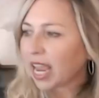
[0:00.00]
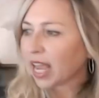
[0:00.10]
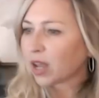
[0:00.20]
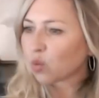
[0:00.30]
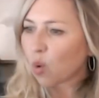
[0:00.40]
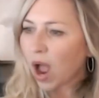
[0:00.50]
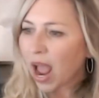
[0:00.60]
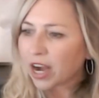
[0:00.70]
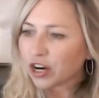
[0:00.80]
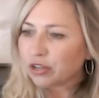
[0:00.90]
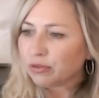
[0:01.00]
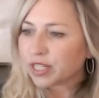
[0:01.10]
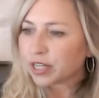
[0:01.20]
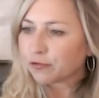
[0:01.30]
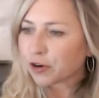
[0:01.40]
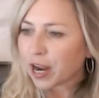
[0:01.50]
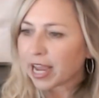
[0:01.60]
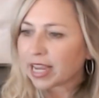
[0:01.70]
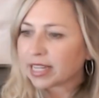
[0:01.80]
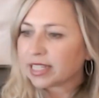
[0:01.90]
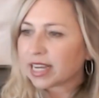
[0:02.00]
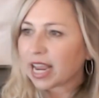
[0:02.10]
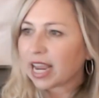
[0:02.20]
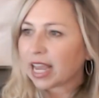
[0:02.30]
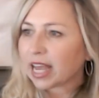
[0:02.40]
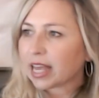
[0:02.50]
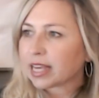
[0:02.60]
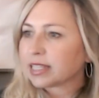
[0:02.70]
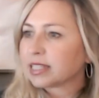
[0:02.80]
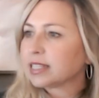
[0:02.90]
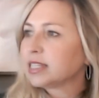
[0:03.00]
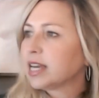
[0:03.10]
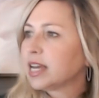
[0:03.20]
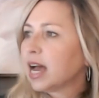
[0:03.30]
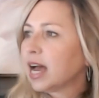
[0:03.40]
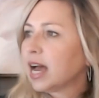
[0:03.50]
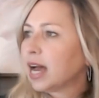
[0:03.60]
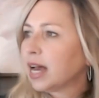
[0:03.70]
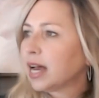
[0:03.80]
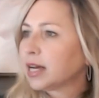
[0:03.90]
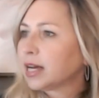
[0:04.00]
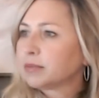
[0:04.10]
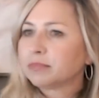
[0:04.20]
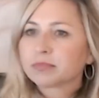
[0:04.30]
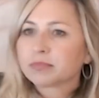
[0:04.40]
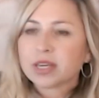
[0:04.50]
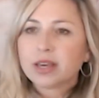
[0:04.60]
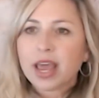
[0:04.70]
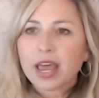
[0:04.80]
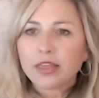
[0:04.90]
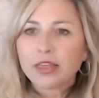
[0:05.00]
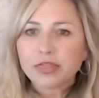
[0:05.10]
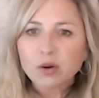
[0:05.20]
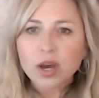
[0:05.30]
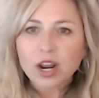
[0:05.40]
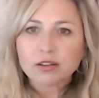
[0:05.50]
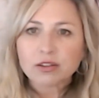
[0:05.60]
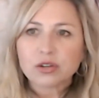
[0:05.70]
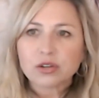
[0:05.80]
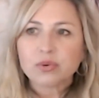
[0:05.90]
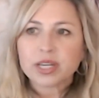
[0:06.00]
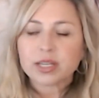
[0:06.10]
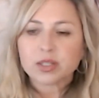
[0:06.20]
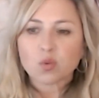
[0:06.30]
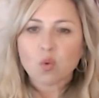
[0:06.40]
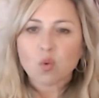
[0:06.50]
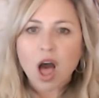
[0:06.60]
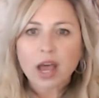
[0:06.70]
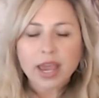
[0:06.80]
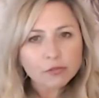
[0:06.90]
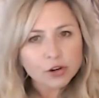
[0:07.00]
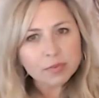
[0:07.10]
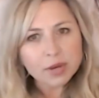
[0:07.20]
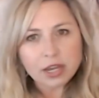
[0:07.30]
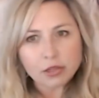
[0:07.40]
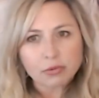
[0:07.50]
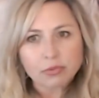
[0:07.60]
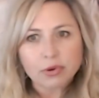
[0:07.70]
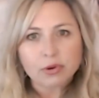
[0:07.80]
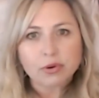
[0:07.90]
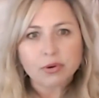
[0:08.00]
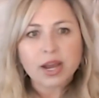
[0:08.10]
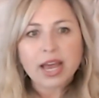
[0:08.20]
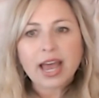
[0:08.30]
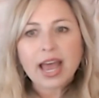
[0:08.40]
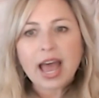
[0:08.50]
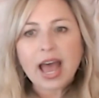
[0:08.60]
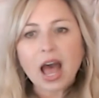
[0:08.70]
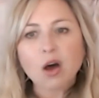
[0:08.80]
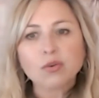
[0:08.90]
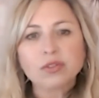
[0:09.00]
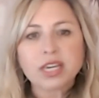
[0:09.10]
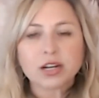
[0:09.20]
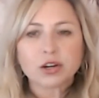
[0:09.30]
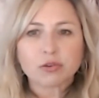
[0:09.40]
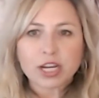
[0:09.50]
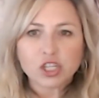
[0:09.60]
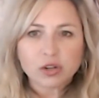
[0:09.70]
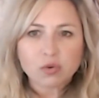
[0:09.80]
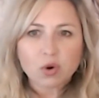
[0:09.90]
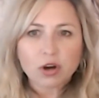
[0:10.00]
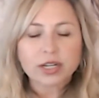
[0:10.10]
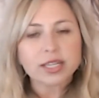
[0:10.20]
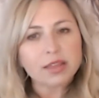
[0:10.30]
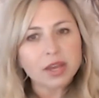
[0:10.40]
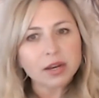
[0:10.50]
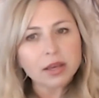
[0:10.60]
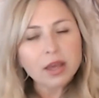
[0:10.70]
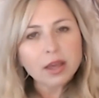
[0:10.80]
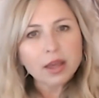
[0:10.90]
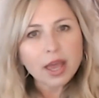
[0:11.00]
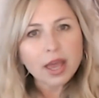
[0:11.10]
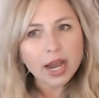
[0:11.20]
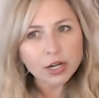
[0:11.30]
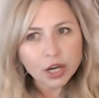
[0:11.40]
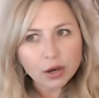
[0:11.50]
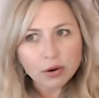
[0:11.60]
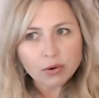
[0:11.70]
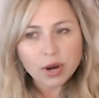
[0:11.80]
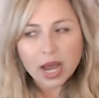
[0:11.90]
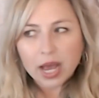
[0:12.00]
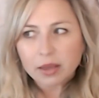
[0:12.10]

and why are you different? And then what I'll do is walk everybody through how the integration works. And then I know